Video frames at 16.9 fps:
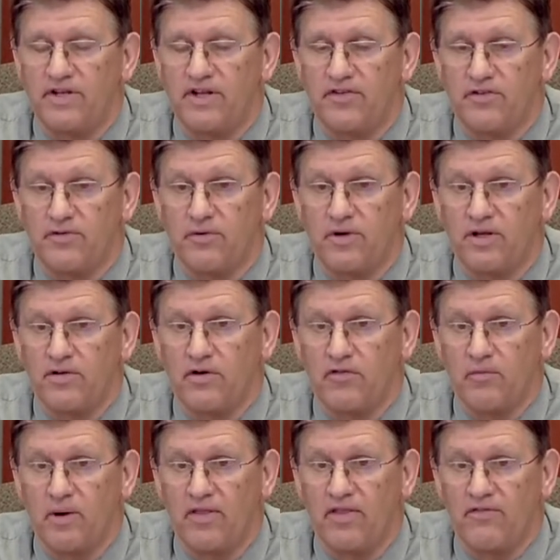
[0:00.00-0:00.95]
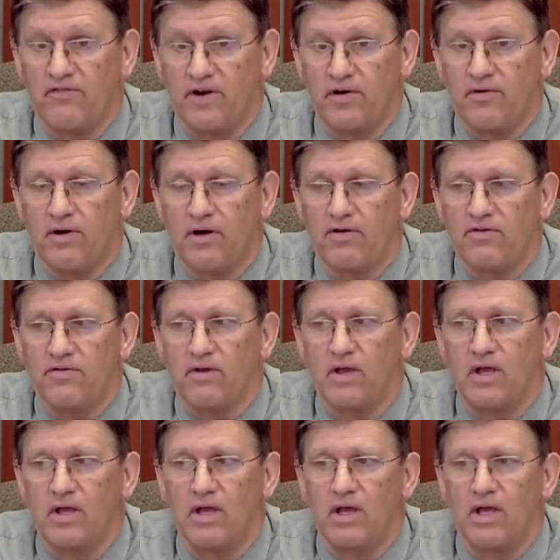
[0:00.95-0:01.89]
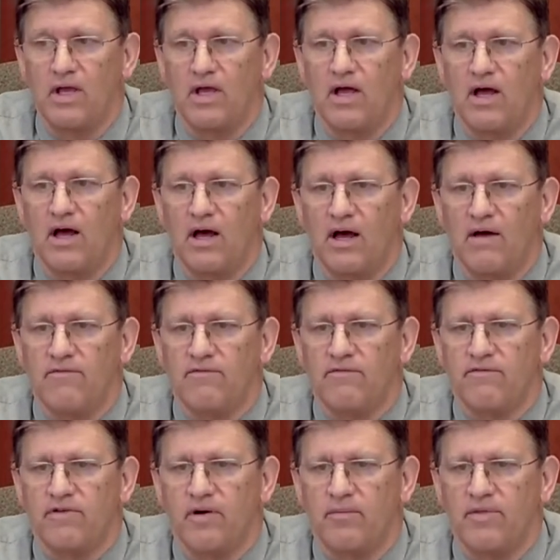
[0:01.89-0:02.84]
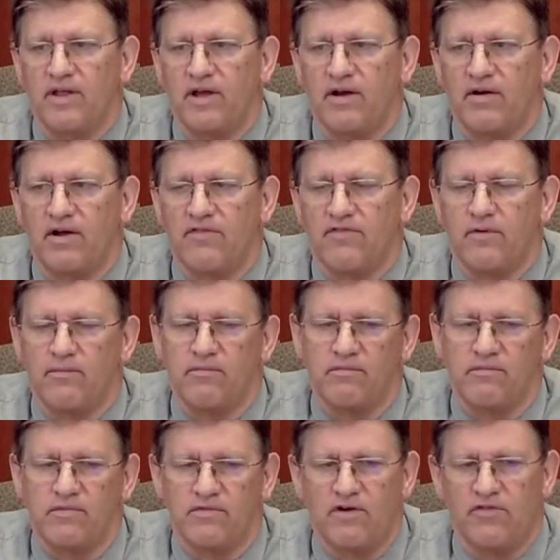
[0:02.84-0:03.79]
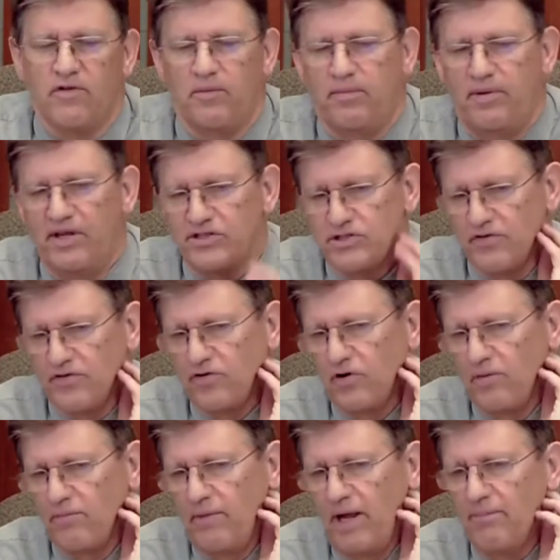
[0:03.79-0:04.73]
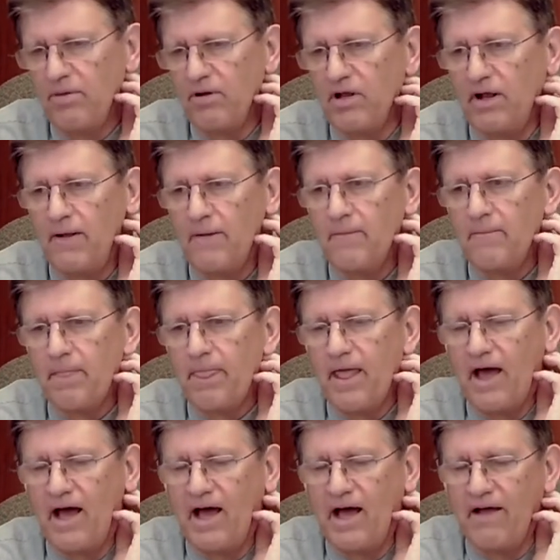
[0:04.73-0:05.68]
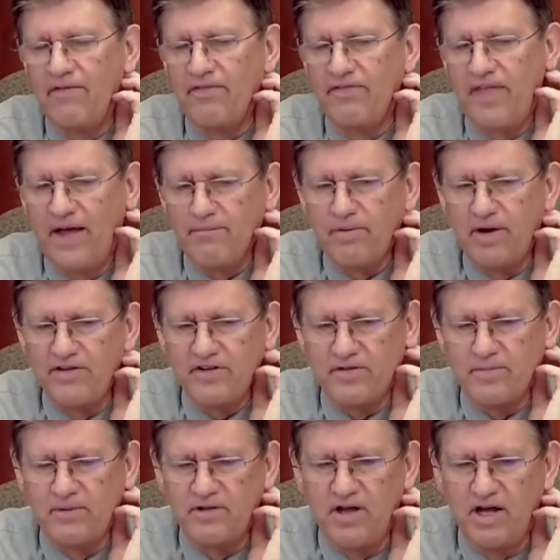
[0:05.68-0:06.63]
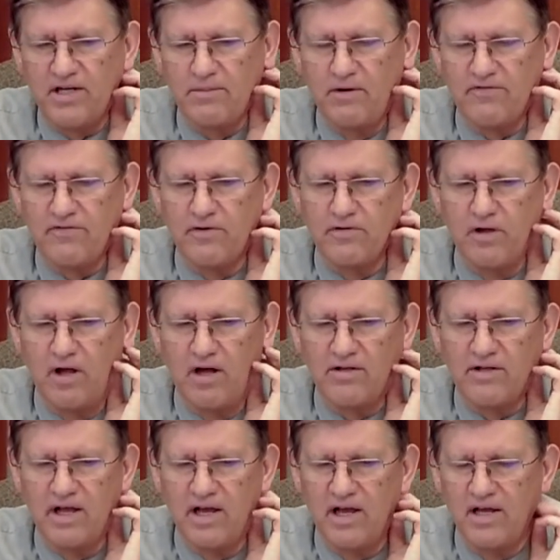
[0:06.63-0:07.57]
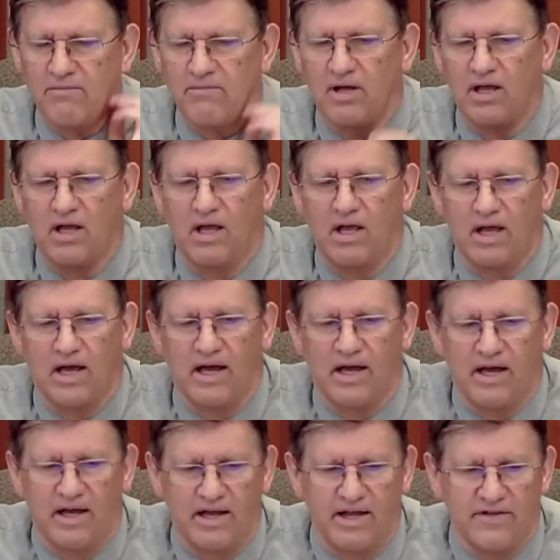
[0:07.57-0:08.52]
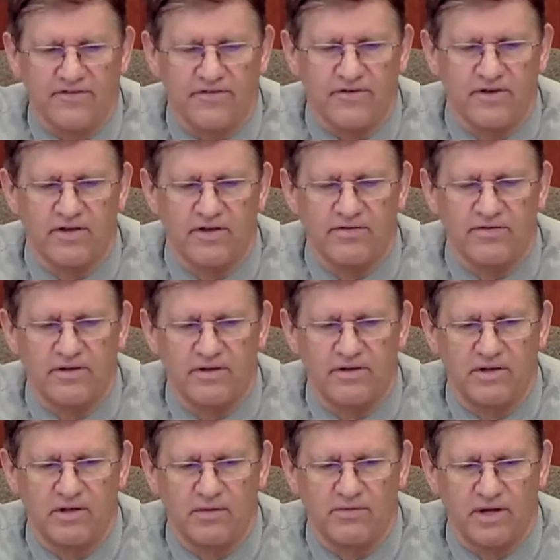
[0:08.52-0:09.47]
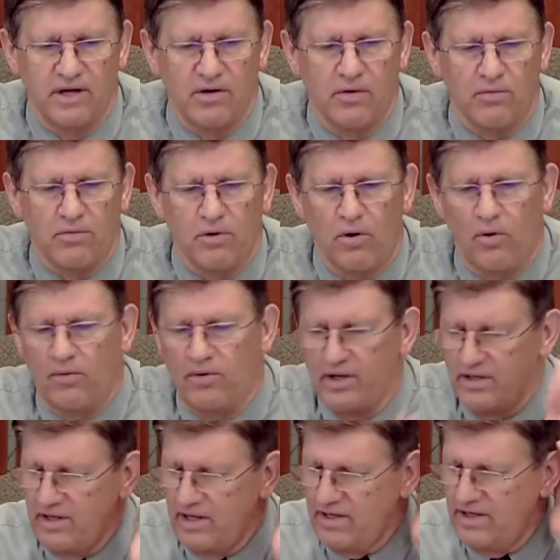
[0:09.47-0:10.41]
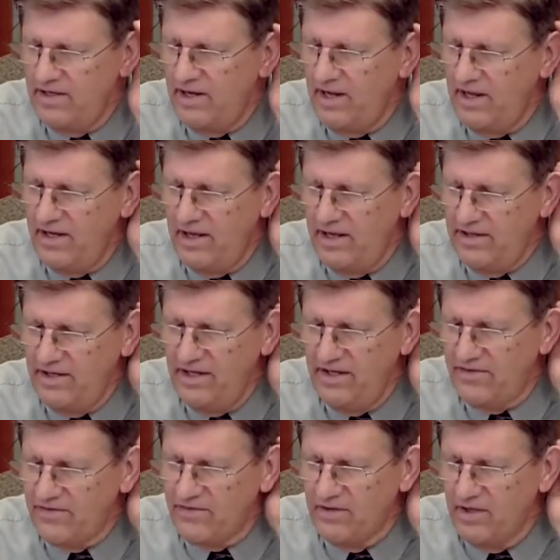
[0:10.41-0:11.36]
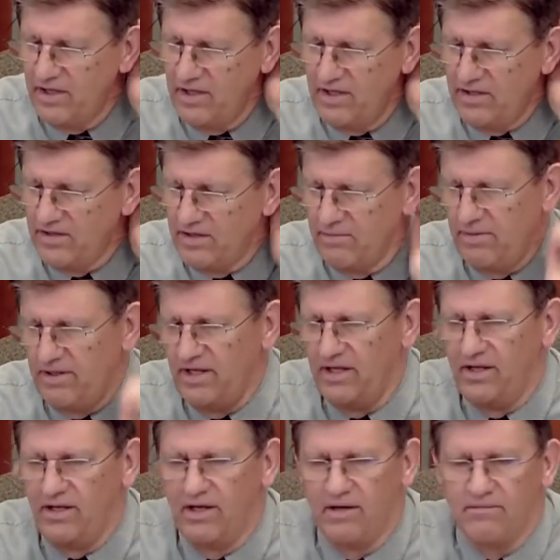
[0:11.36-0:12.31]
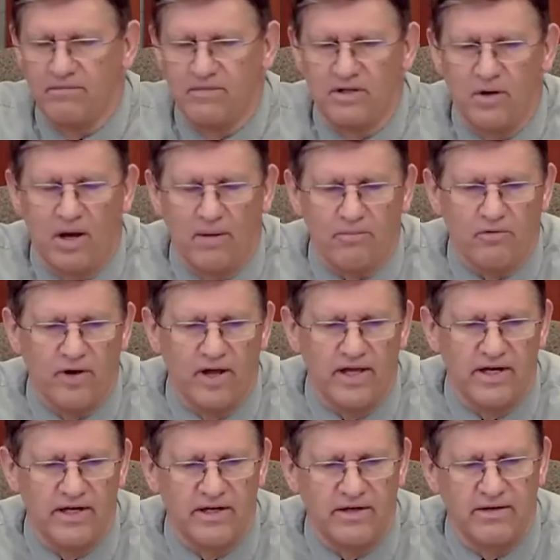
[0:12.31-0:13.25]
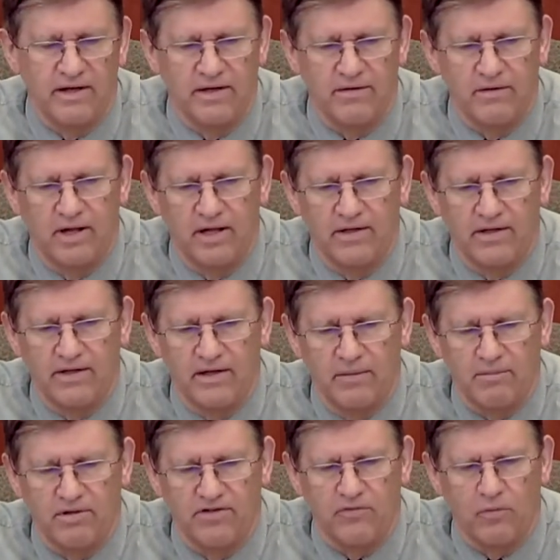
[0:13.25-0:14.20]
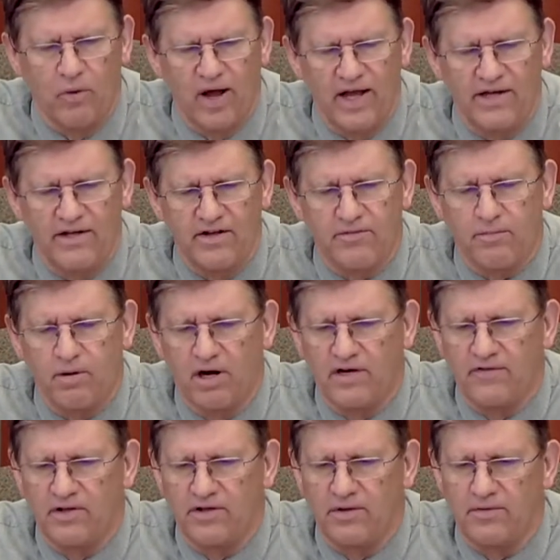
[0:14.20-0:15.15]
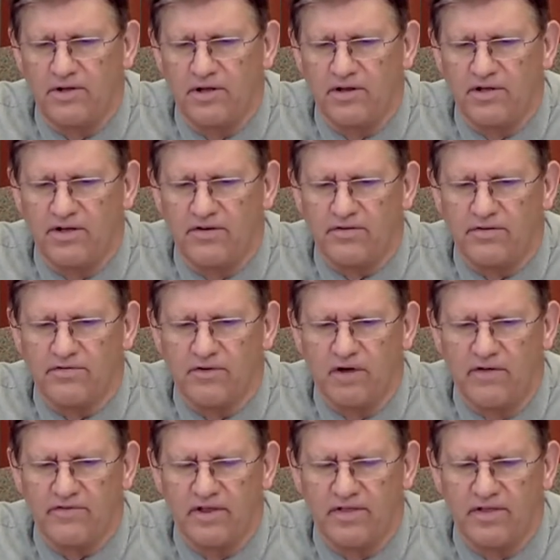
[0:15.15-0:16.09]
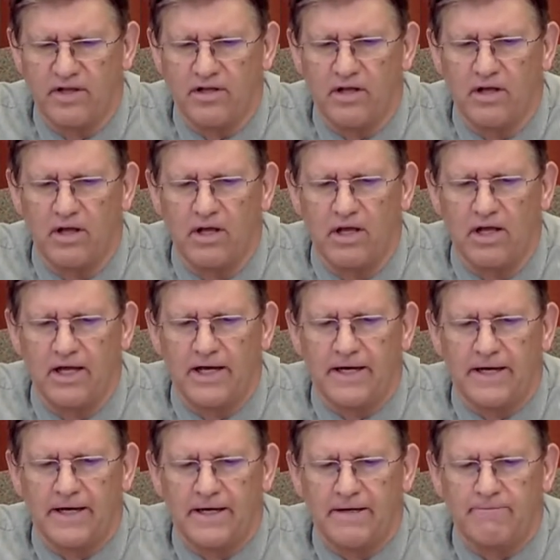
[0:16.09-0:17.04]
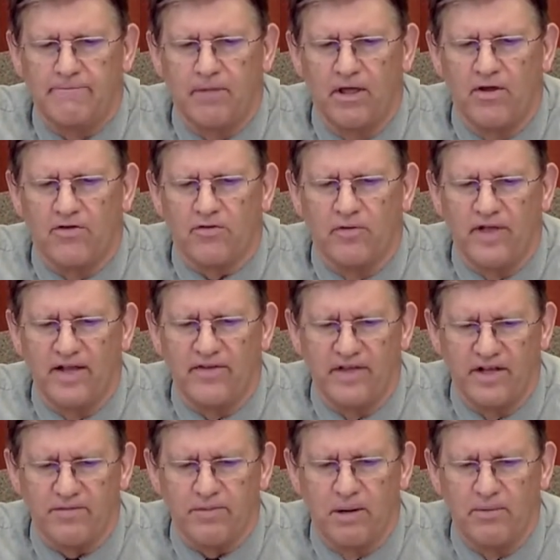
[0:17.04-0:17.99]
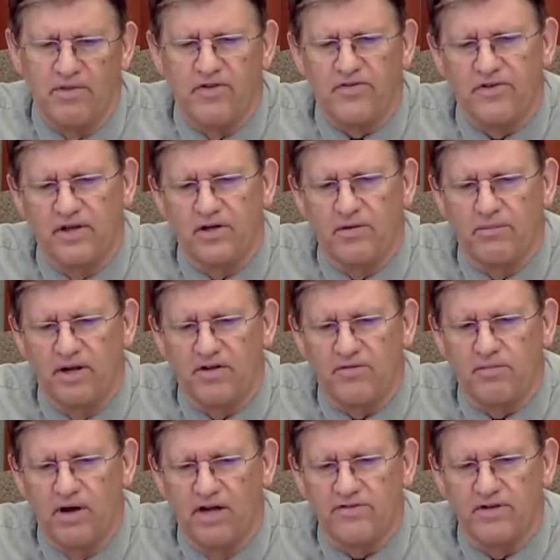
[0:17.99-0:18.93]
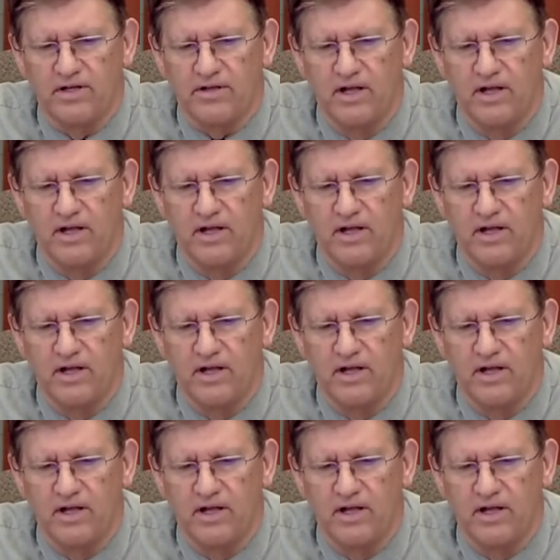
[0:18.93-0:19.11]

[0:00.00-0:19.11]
Street over by the fairgrounds, from the area from roughly Peach over toward Maple. That project's been talked about for a long time. It's narrow road, and it needs to be upgraded and I believe widened as part of it. Utilities are involved, I think. So that's probably the single biggest project.